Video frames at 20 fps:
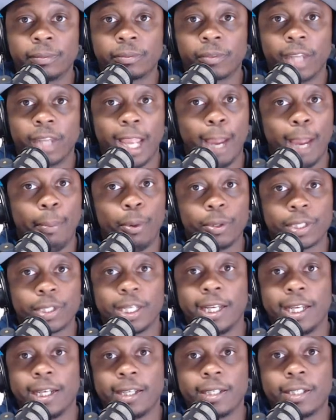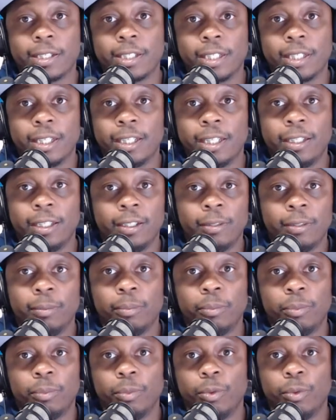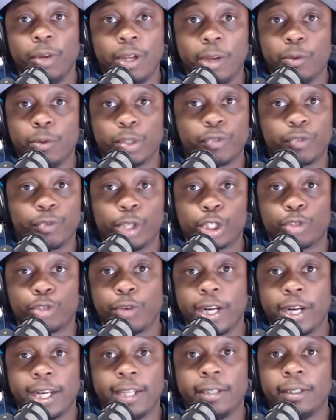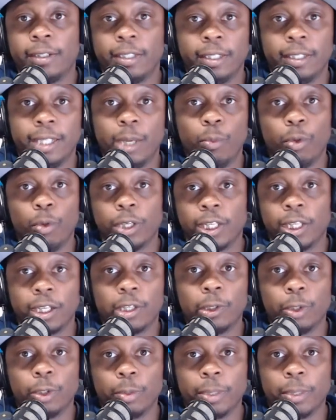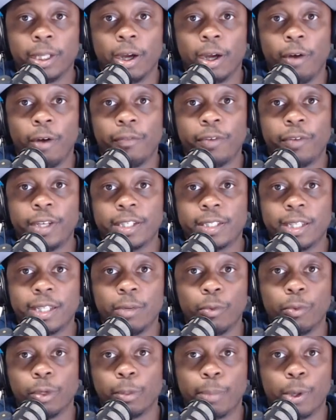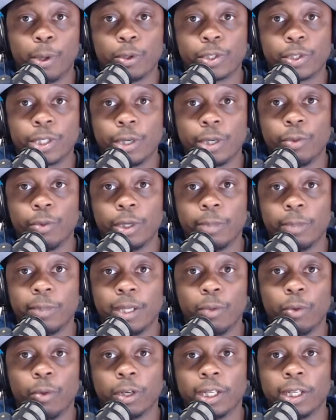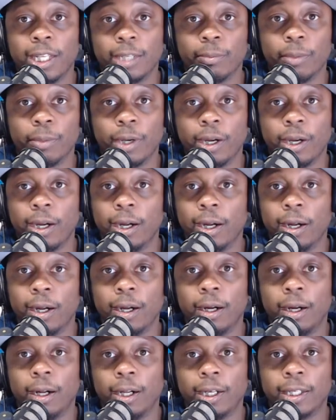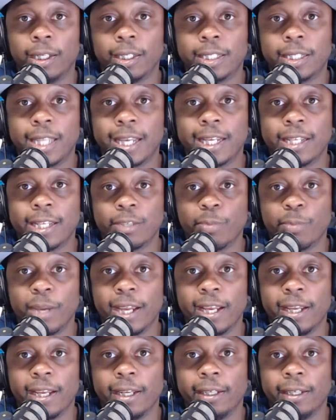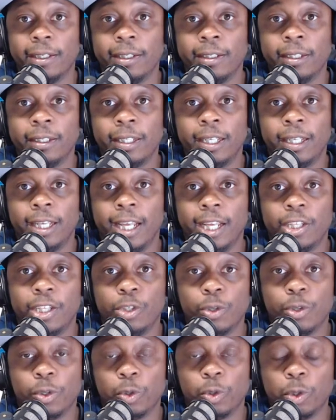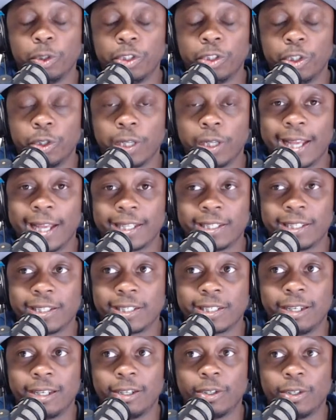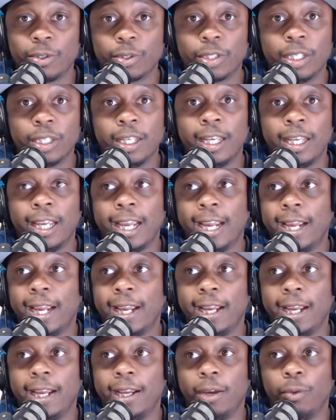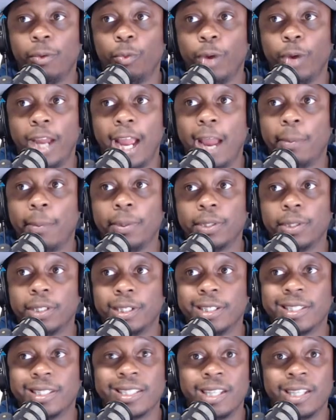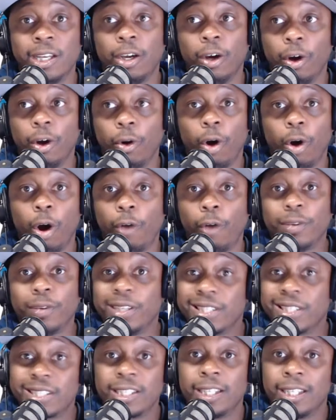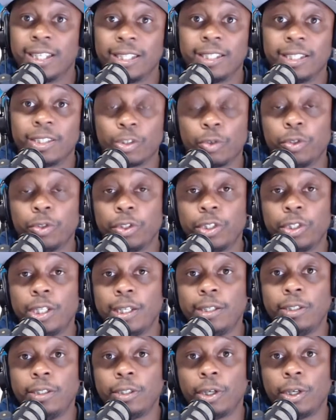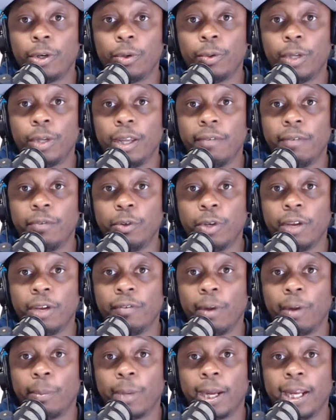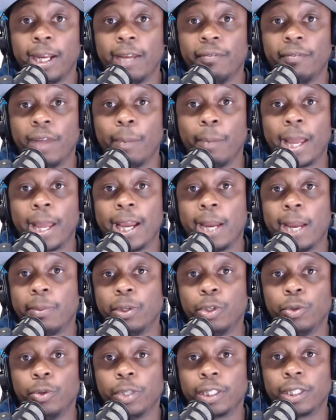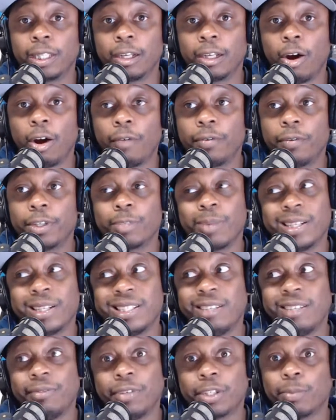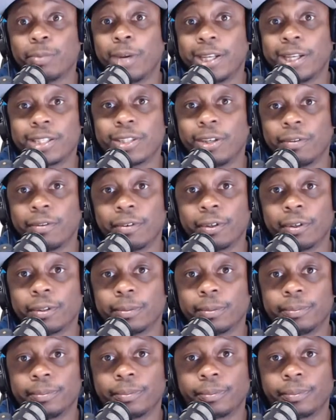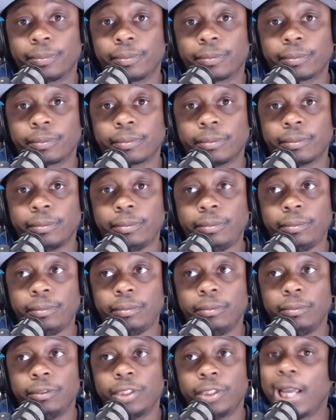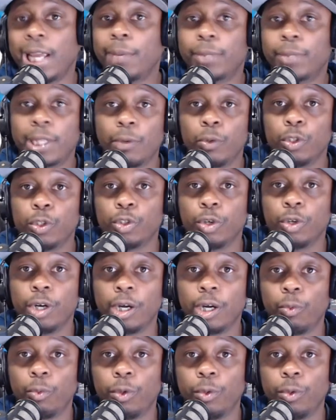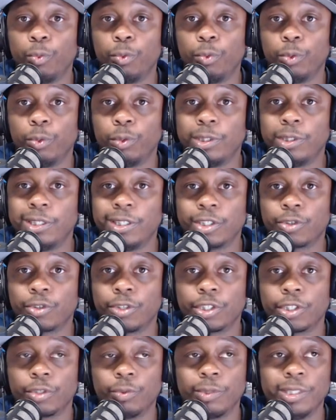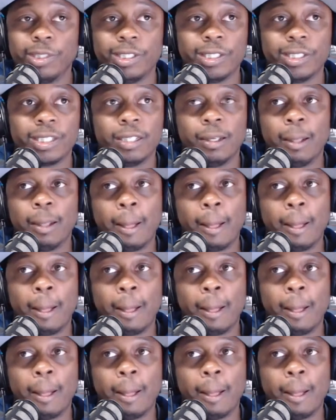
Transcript: Had Porzingis. He was frustrated. Didn't want to include him in the offense. Didn't want to post up with him. Didn't want to let him take his man and utilize his skills. And what happens is on offense, it's, you know, if I'm not able to do anything on offense, my defense might suffer. Same thing with Woods, Christian Woods.